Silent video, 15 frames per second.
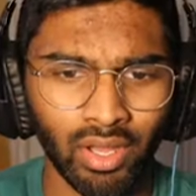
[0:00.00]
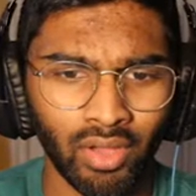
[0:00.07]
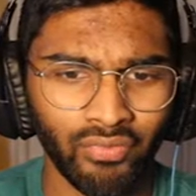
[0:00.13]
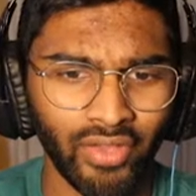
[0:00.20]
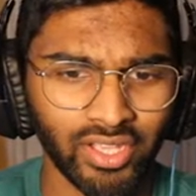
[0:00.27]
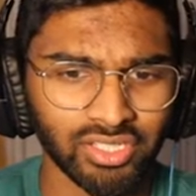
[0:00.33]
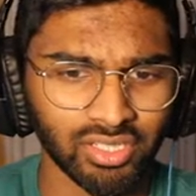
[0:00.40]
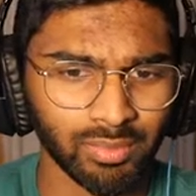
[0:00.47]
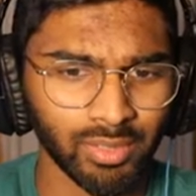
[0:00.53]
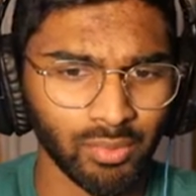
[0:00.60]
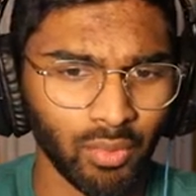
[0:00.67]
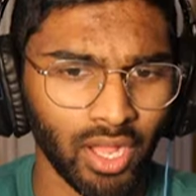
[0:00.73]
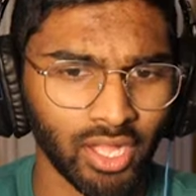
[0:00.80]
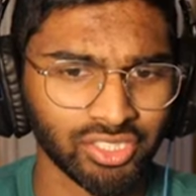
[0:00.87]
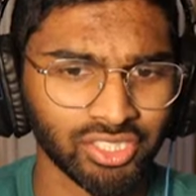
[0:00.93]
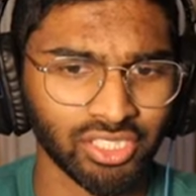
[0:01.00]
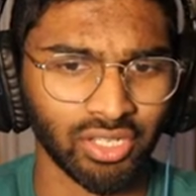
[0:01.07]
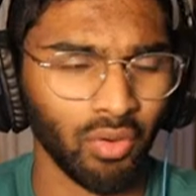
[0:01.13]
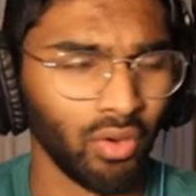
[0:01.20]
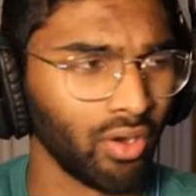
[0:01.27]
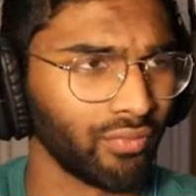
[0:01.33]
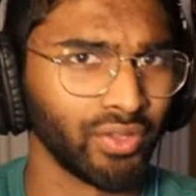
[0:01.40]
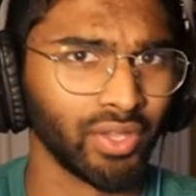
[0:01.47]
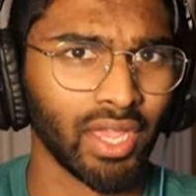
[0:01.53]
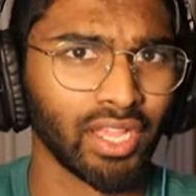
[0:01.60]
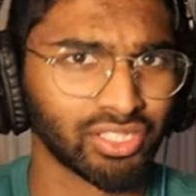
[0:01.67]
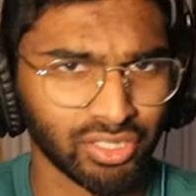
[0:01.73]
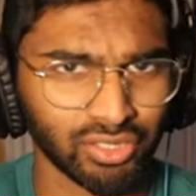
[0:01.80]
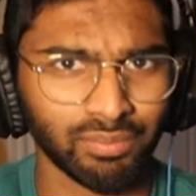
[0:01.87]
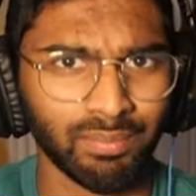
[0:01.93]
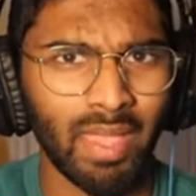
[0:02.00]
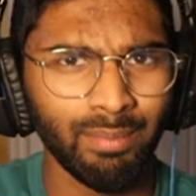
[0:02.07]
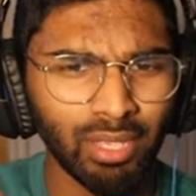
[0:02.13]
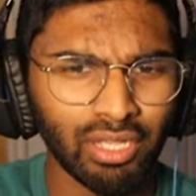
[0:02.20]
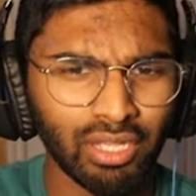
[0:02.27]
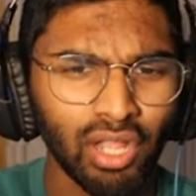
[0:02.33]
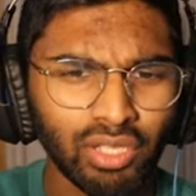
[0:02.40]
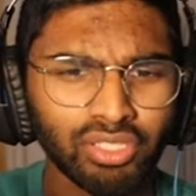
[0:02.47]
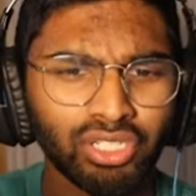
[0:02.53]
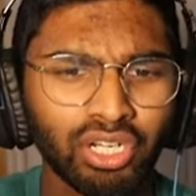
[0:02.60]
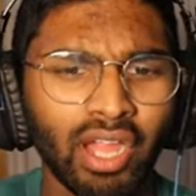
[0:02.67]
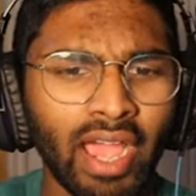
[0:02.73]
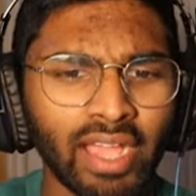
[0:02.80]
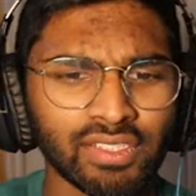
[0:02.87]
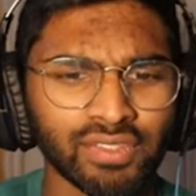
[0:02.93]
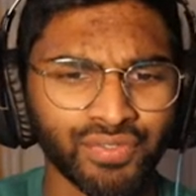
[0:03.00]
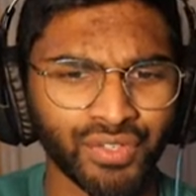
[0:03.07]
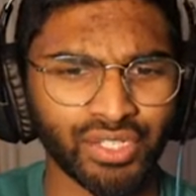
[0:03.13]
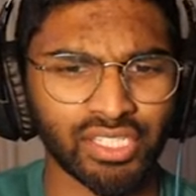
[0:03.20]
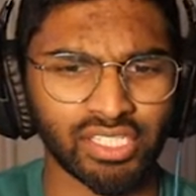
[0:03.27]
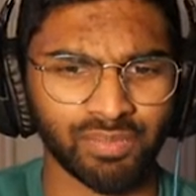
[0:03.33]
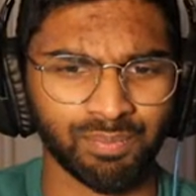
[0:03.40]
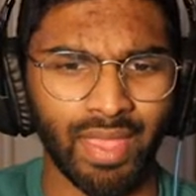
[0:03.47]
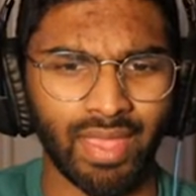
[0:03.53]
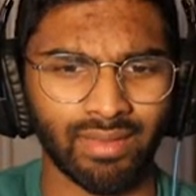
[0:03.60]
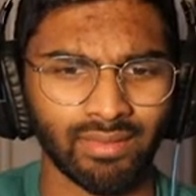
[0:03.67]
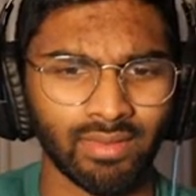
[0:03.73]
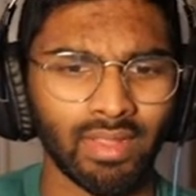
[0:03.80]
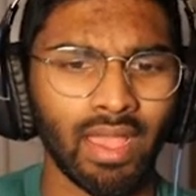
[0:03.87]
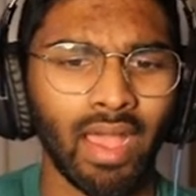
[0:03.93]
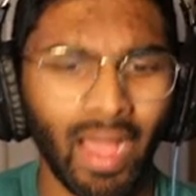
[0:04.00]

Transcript: I don't know if I should be watching or if you guys should. Maybe close your eyes for this bit.